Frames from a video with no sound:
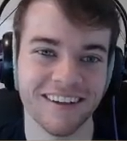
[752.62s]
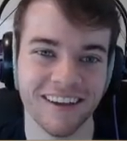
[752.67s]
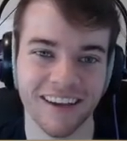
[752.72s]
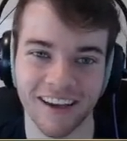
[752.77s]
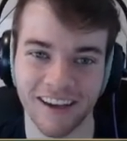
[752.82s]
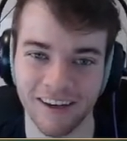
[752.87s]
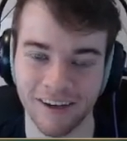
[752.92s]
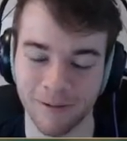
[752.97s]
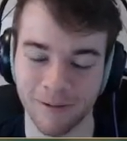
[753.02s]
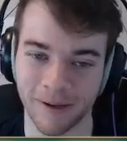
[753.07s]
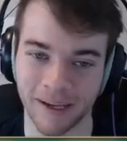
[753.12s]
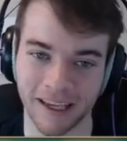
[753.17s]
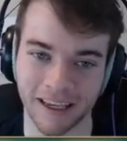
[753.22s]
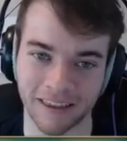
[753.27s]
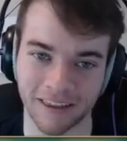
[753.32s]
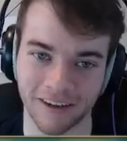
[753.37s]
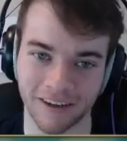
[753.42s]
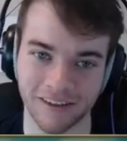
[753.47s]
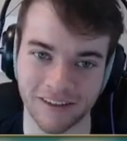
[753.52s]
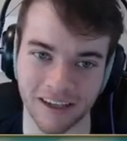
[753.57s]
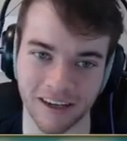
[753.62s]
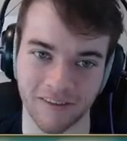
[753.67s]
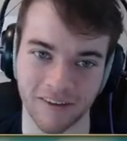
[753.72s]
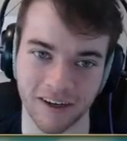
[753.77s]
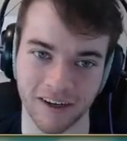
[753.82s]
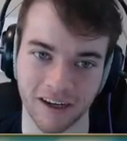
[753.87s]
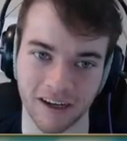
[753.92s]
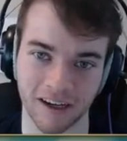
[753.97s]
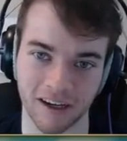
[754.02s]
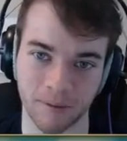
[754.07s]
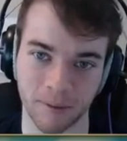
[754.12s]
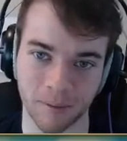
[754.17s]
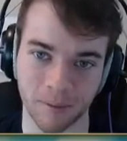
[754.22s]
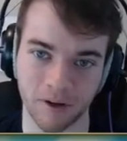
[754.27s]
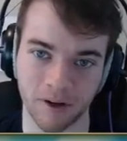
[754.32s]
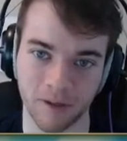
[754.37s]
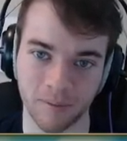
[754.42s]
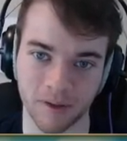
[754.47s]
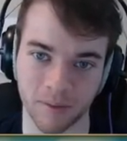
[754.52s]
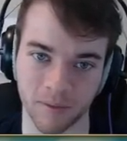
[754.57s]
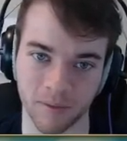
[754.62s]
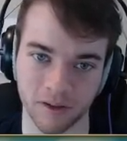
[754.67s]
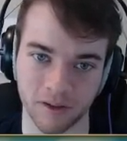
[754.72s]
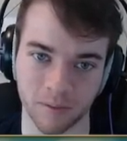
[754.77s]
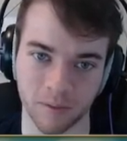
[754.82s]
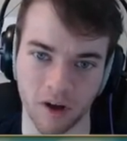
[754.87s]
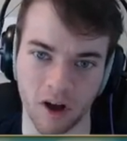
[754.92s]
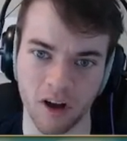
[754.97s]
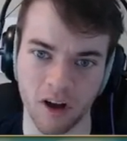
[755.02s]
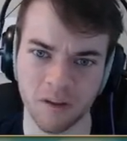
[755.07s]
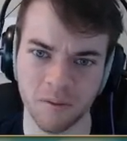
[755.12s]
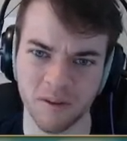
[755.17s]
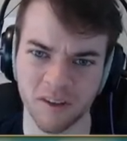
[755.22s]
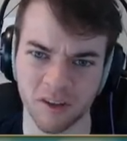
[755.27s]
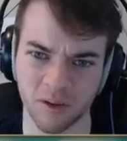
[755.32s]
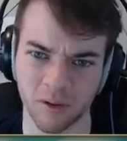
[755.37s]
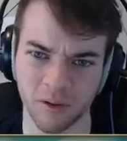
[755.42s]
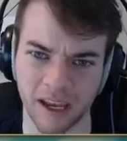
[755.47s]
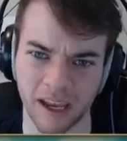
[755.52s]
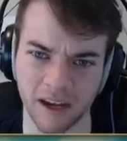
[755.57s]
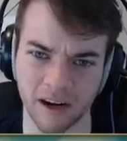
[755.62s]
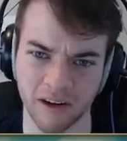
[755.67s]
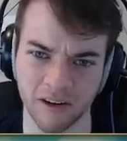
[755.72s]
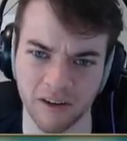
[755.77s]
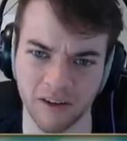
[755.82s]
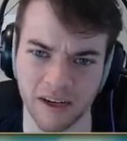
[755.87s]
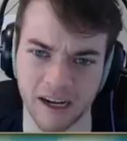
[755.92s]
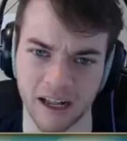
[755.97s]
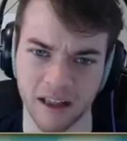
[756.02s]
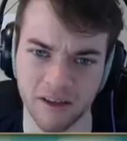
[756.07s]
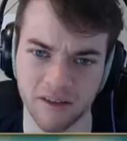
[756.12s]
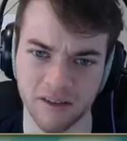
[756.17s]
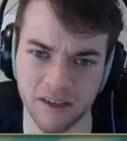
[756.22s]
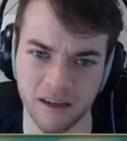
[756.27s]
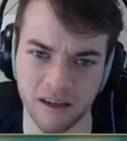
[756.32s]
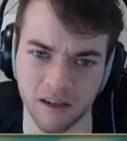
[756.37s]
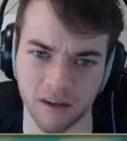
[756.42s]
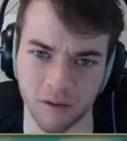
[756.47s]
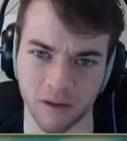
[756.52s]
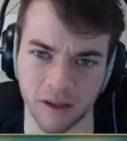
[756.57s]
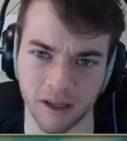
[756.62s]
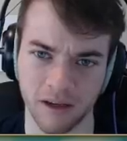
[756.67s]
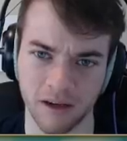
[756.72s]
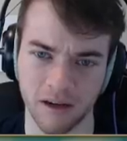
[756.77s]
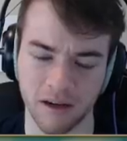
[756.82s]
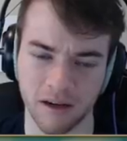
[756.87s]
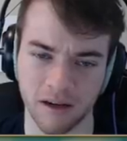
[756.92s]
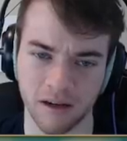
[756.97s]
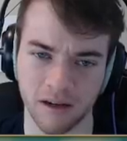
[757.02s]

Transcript: In your bag, 37. Um, I'm gonna grab some Ultra Balls. Ultra Balls are only $800? I didn't know that.